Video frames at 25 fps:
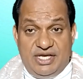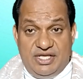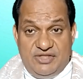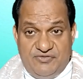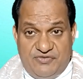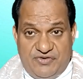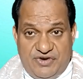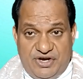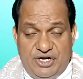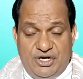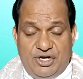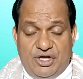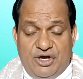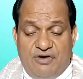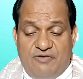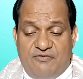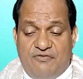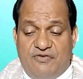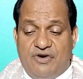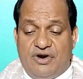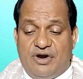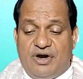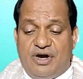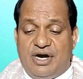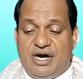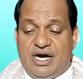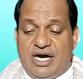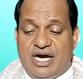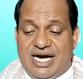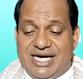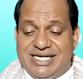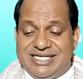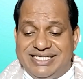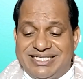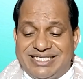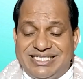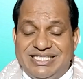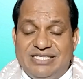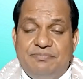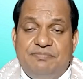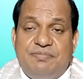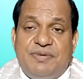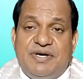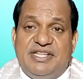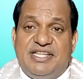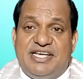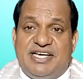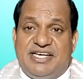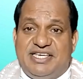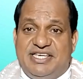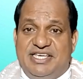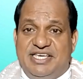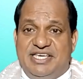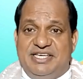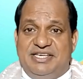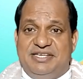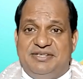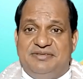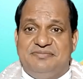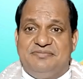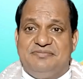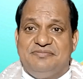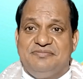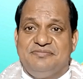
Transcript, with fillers: in front of uh, Agrippa the king.